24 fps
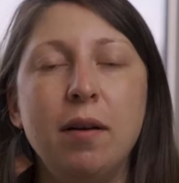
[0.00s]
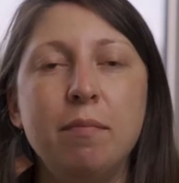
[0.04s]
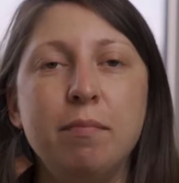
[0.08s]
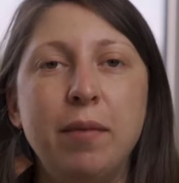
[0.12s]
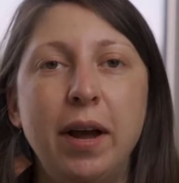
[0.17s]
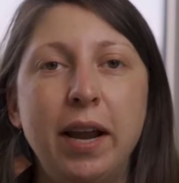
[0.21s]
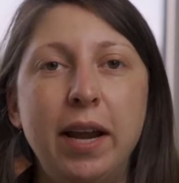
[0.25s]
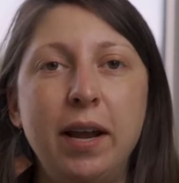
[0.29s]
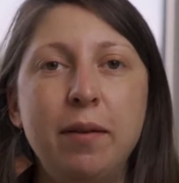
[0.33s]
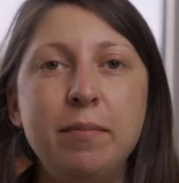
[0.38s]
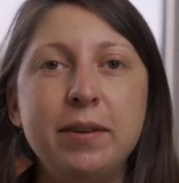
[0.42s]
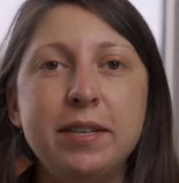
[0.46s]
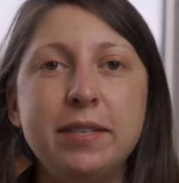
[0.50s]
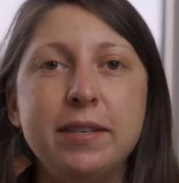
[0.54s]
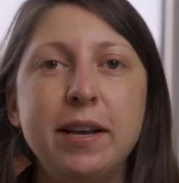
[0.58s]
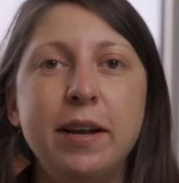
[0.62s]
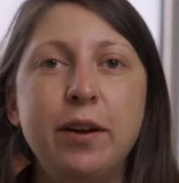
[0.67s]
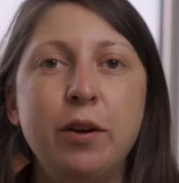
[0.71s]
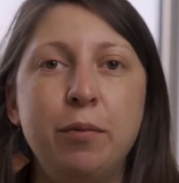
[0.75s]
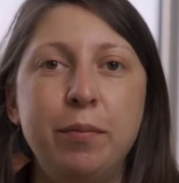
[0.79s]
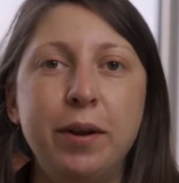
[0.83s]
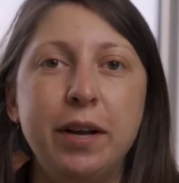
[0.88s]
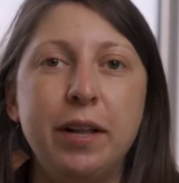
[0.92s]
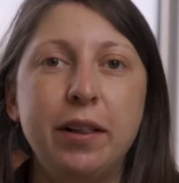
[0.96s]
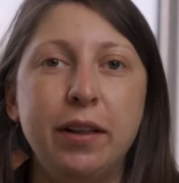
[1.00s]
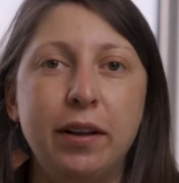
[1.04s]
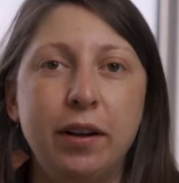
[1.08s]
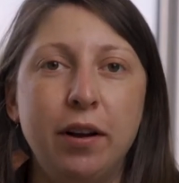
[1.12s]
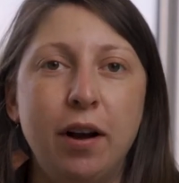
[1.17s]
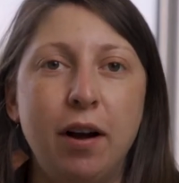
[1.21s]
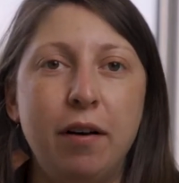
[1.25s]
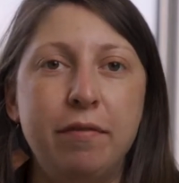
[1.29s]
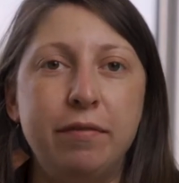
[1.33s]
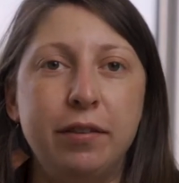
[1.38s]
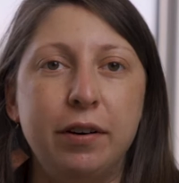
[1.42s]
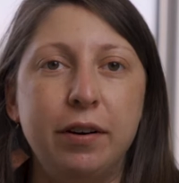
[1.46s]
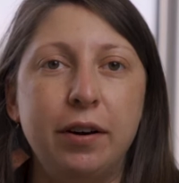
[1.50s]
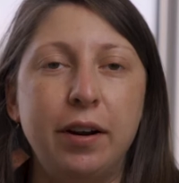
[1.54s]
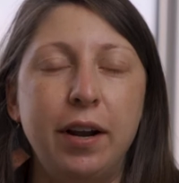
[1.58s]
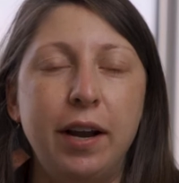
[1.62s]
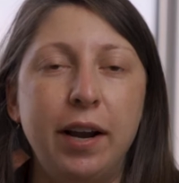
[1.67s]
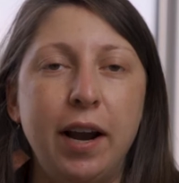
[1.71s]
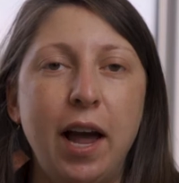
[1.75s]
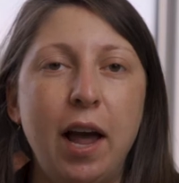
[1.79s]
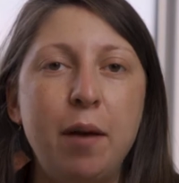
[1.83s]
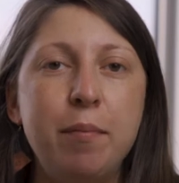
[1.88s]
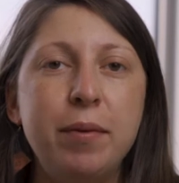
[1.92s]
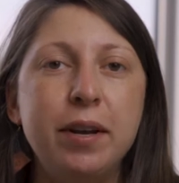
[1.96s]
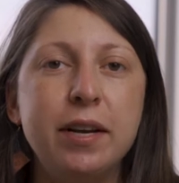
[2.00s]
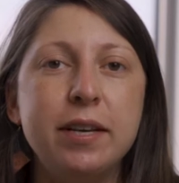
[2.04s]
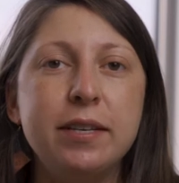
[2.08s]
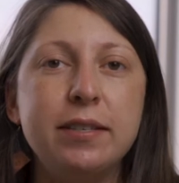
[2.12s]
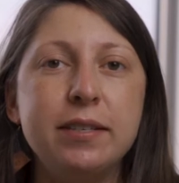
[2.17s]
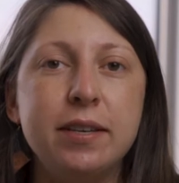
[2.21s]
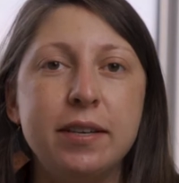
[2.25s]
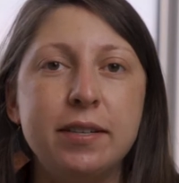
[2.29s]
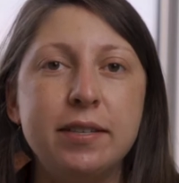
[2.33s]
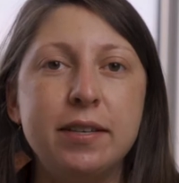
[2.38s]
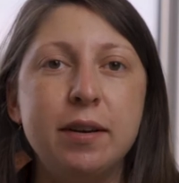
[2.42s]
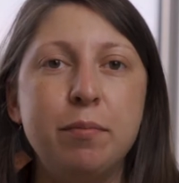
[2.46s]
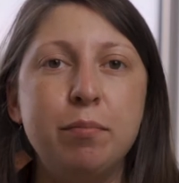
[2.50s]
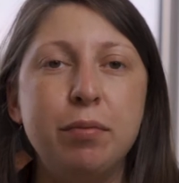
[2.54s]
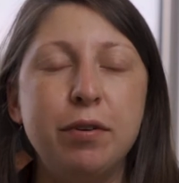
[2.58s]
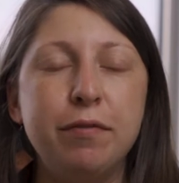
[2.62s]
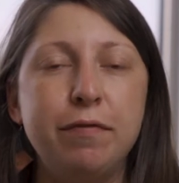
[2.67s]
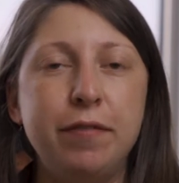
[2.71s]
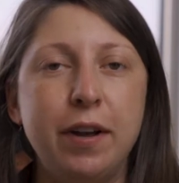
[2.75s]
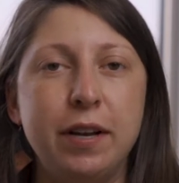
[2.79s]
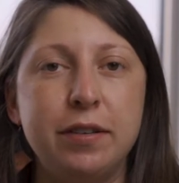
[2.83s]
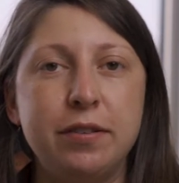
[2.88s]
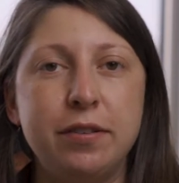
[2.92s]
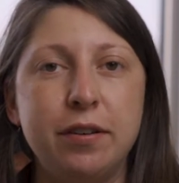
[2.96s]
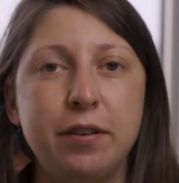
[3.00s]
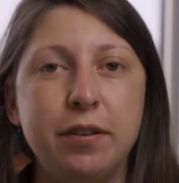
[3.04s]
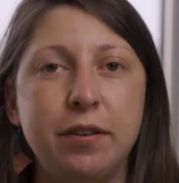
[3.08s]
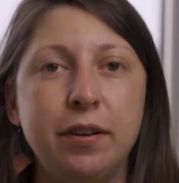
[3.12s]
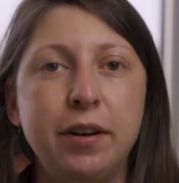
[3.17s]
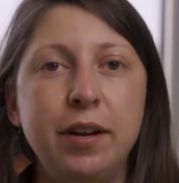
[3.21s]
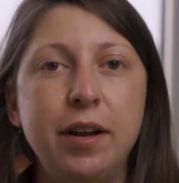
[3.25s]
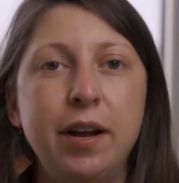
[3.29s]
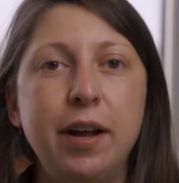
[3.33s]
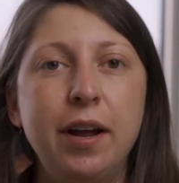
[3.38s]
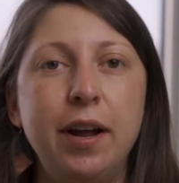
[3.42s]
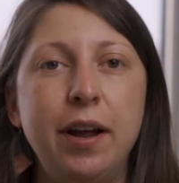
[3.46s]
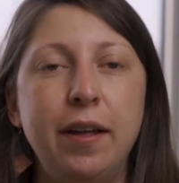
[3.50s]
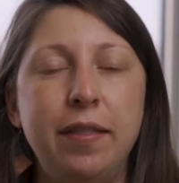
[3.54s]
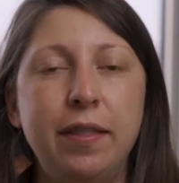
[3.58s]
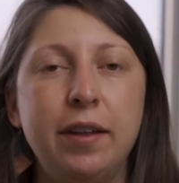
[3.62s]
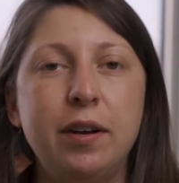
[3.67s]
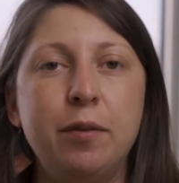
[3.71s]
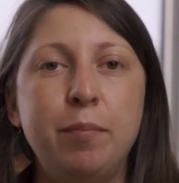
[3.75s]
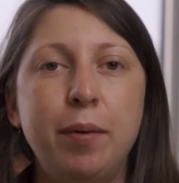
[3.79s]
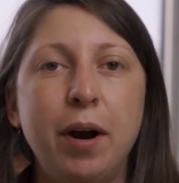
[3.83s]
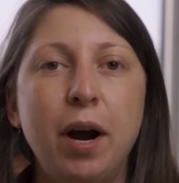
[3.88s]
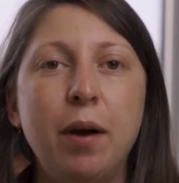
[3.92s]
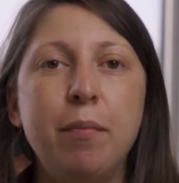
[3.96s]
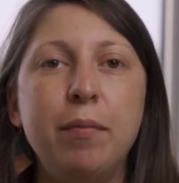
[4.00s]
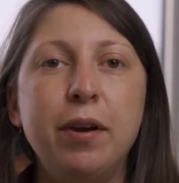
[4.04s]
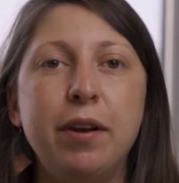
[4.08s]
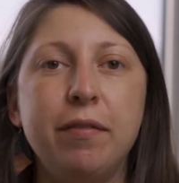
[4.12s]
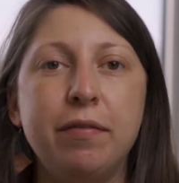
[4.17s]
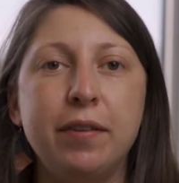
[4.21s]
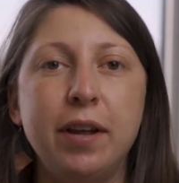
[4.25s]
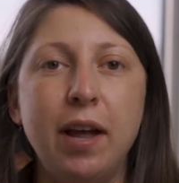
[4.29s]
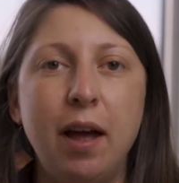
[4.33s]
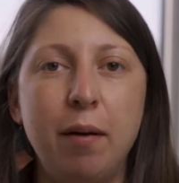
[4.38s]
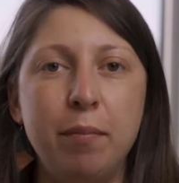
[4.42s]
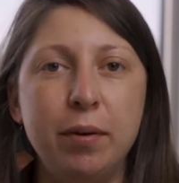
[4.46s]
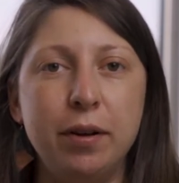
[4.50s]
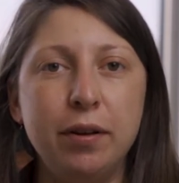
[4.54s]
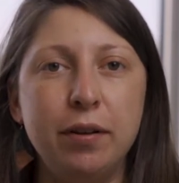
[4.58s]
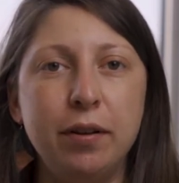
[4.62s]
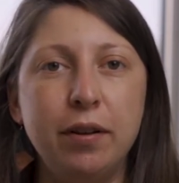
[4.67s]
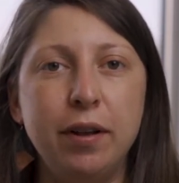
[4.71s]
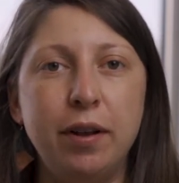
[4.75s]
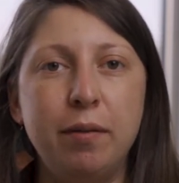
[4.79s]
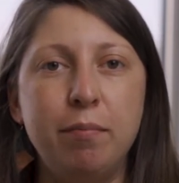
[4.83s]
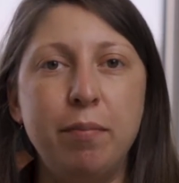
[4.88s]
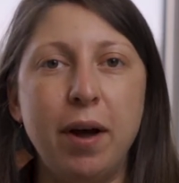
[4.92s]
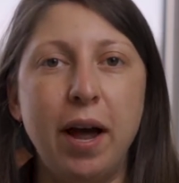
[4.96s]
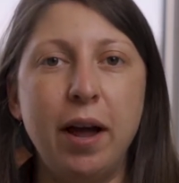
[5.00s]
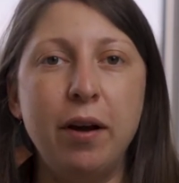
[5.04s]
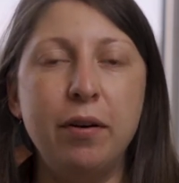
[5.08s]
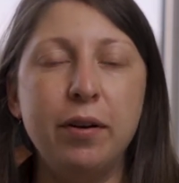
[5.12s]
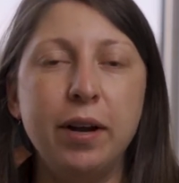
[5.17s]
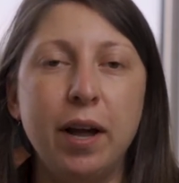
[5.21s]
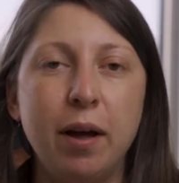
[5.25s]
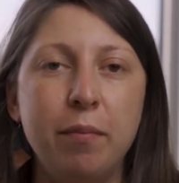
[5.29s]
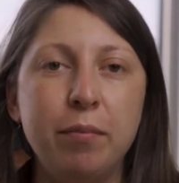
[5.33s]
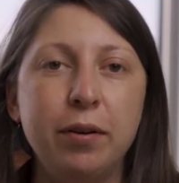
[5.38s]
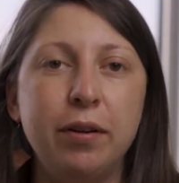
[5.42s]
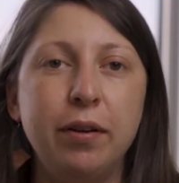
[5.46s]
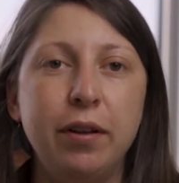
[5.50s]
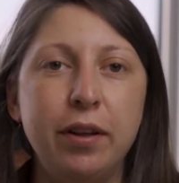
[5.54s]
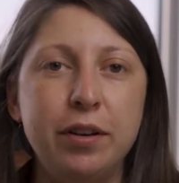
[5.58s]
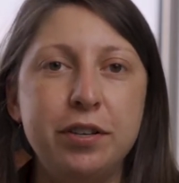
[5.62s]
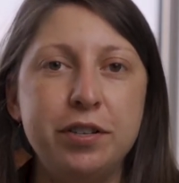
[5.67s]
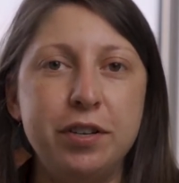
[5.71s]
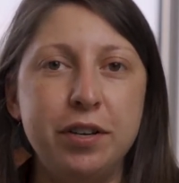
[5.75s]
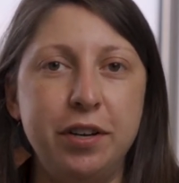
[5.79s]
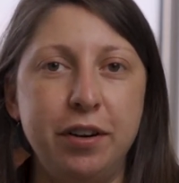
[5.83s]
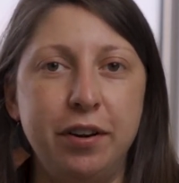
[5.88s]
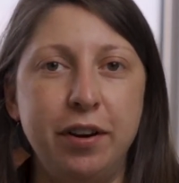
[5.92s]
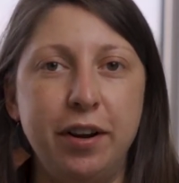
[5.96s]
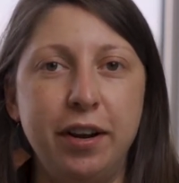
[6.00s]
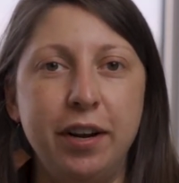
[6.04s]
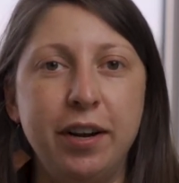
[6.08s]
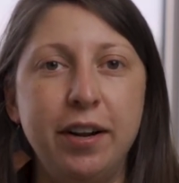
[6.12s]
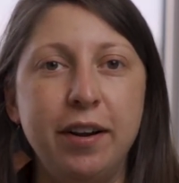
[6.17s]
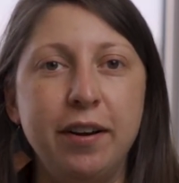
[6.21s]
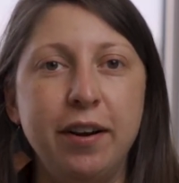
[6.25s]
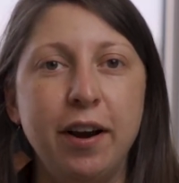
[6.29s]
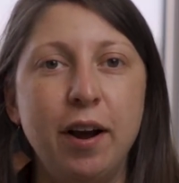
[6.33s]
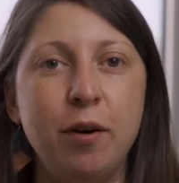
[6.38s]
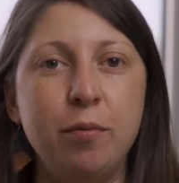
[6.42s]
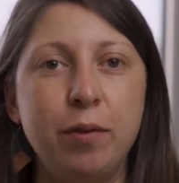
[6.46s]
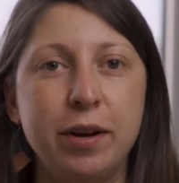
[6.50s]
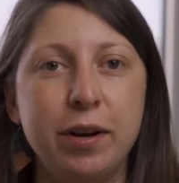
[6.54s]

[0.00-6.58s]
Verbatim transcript: My name is Naomi Klinghoffer, and I'm an assistant professor in the Department of Chemical and Biochemical Engineering here at